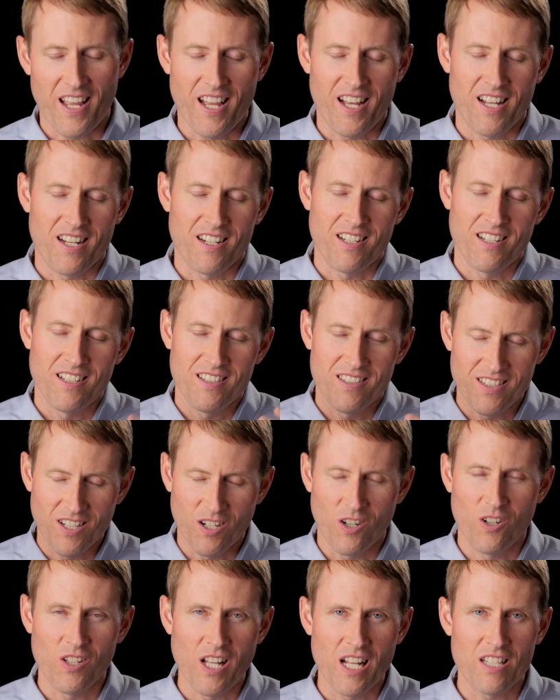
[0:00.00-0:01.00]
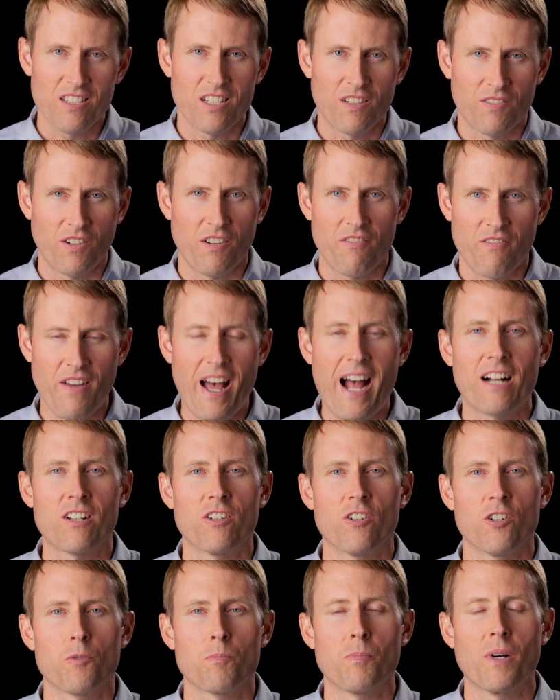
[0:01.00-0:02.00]
And there are lots of different
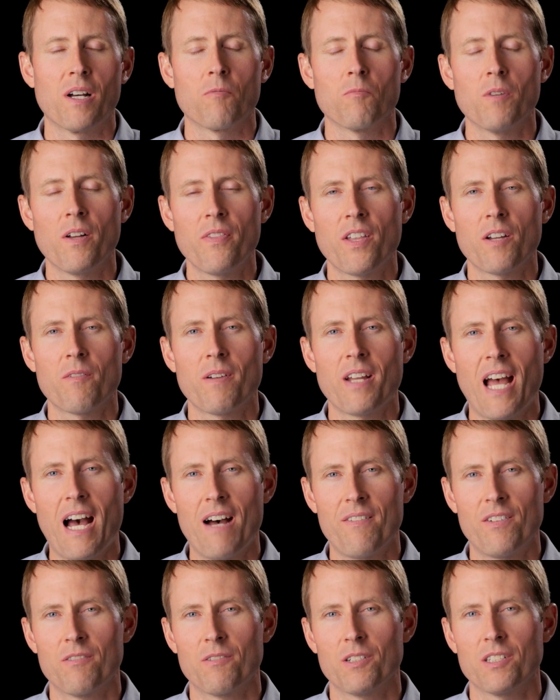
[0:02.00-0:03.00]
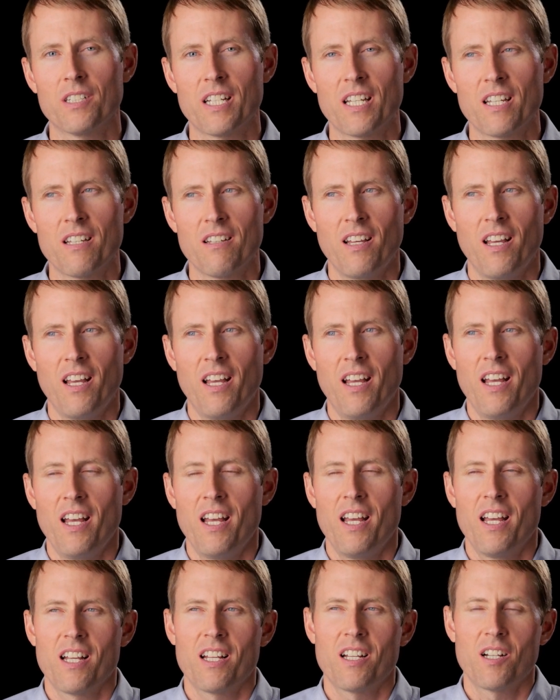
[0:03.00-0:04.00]
factors, but one thing we haven't really
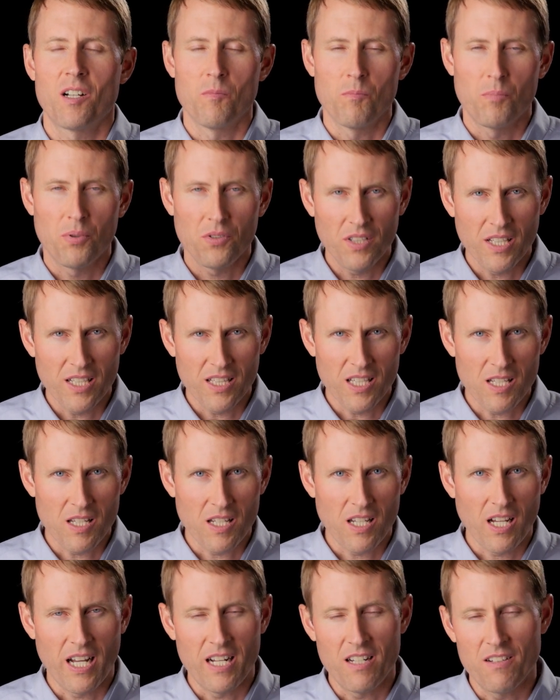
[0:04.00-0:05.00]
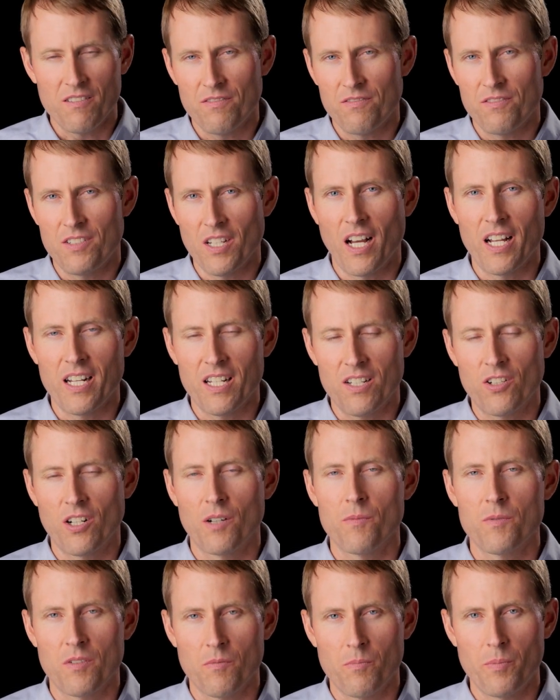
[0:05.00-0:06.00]
completely kind of done in
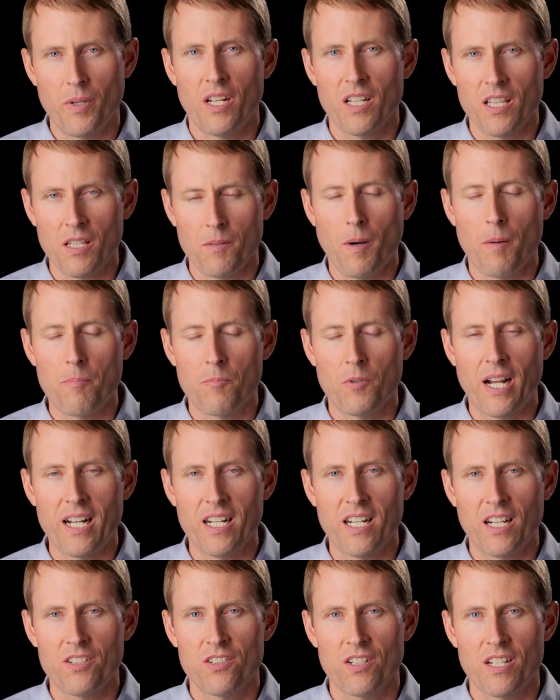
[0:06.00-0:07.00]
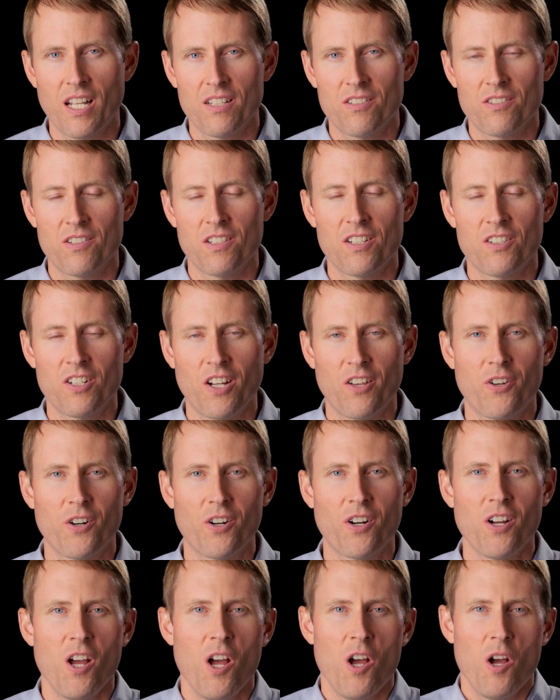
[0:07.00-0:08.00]
terms of pitting them up right next against each
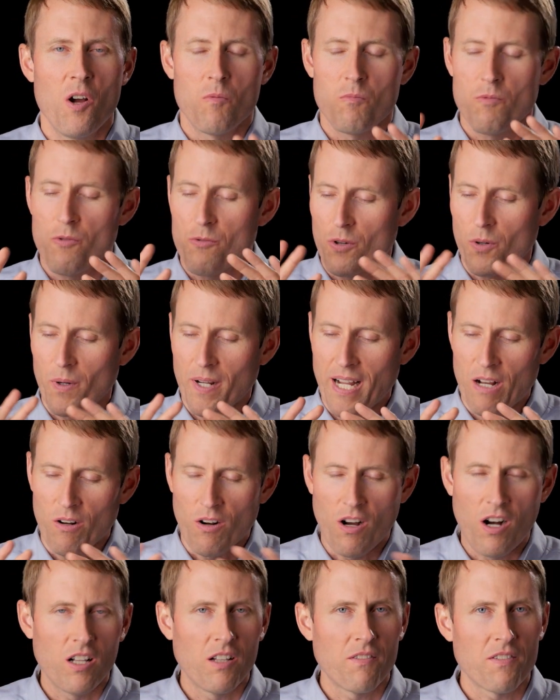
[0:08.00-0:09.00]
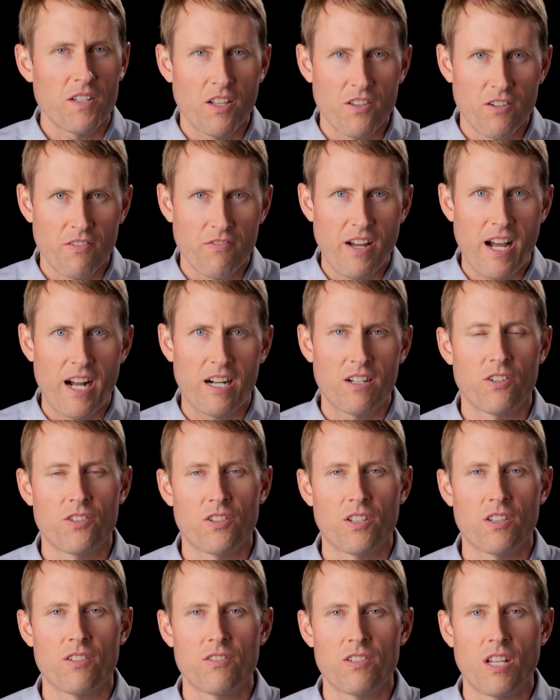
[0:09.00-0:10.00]
other, throwing out all of the other factors
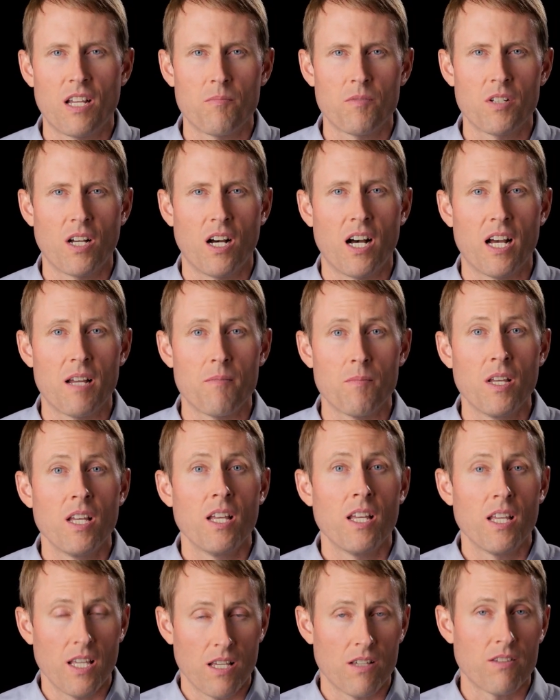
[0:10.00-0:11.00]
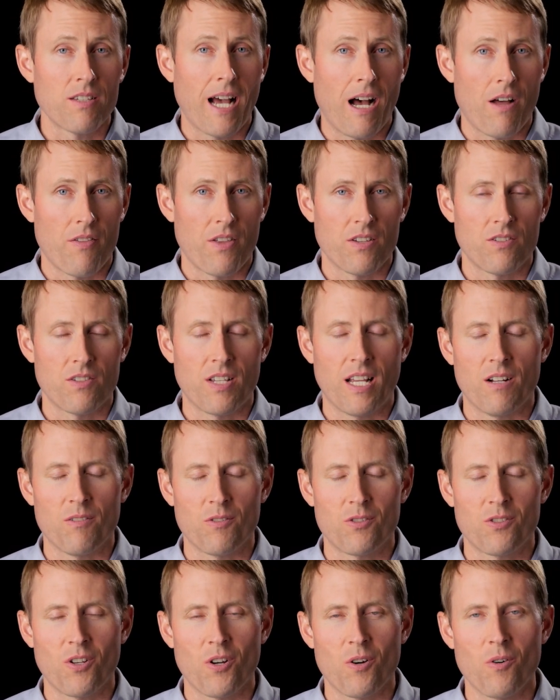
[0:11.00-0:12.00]
at the same time, is how they sound.
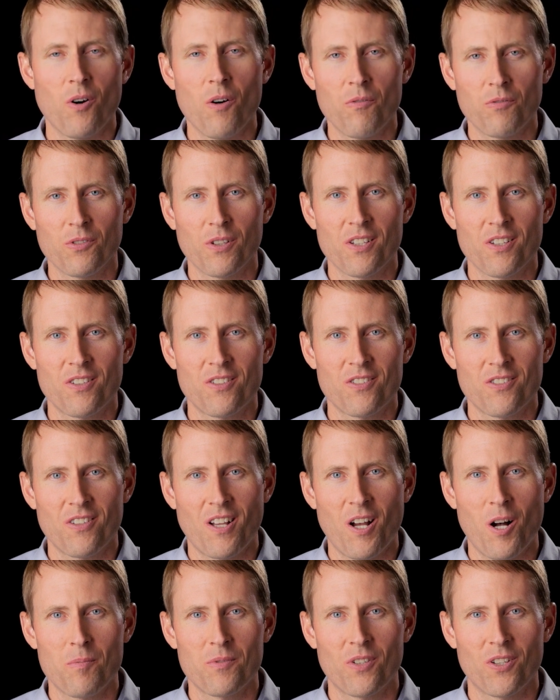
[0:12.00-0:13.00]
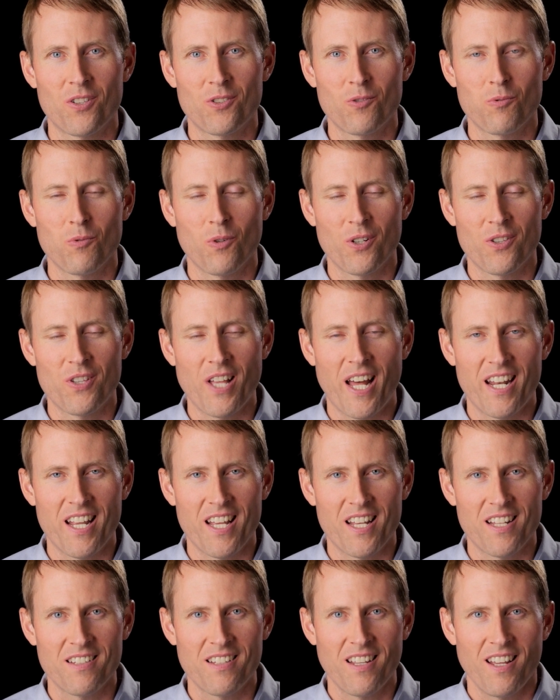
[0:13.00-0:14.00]
So hopefully this helps us toward that
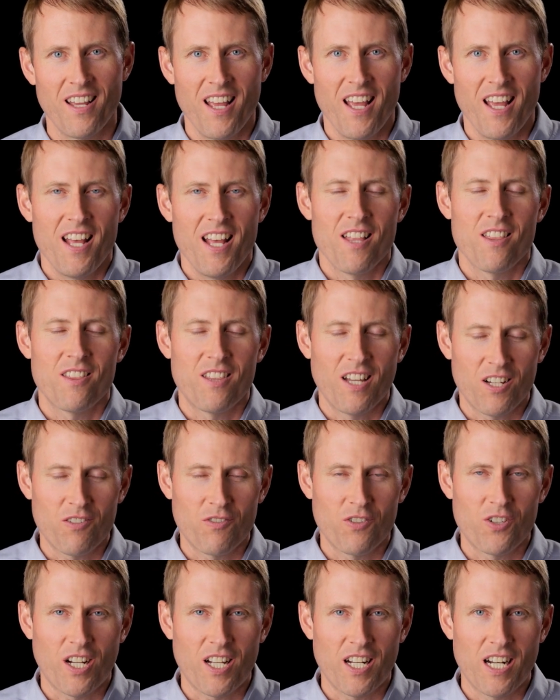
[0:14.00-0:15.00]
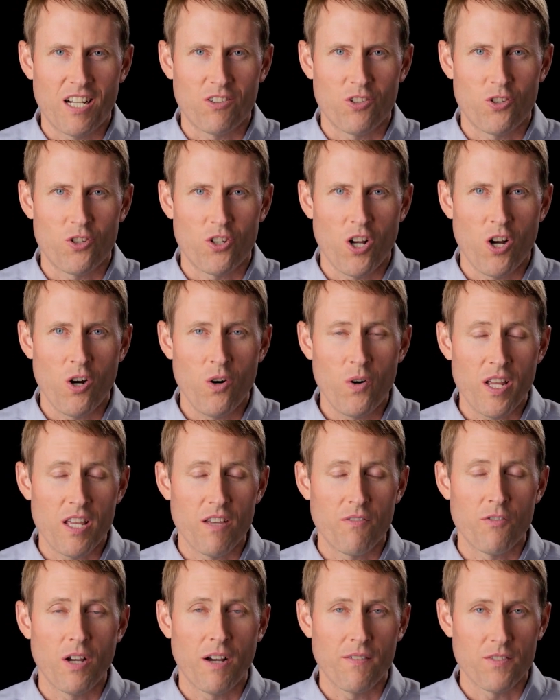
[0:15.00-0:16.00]
end. Thanks for checking out the show.
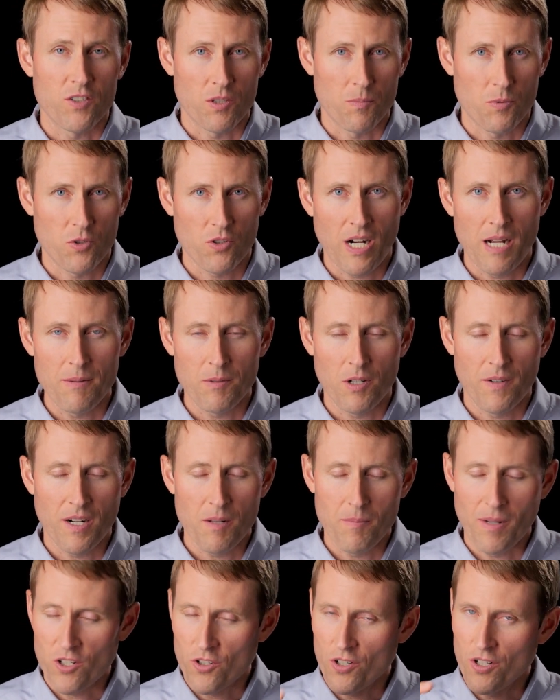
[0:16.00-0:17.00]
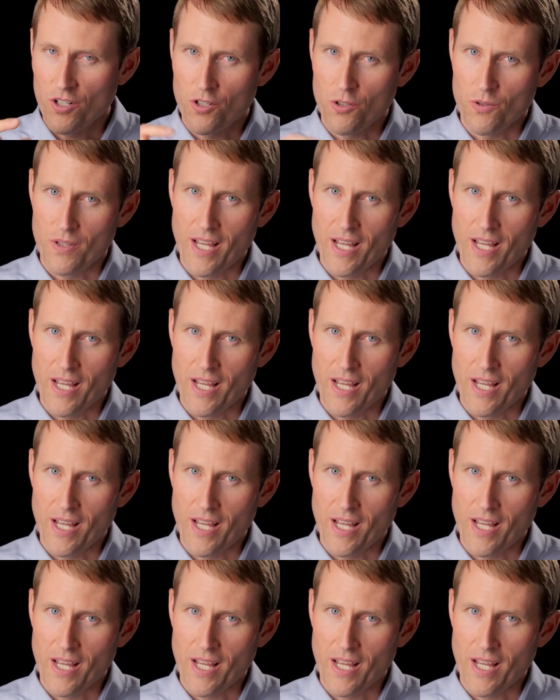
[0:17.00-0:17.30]
If you haven't subscribed already, make sure you do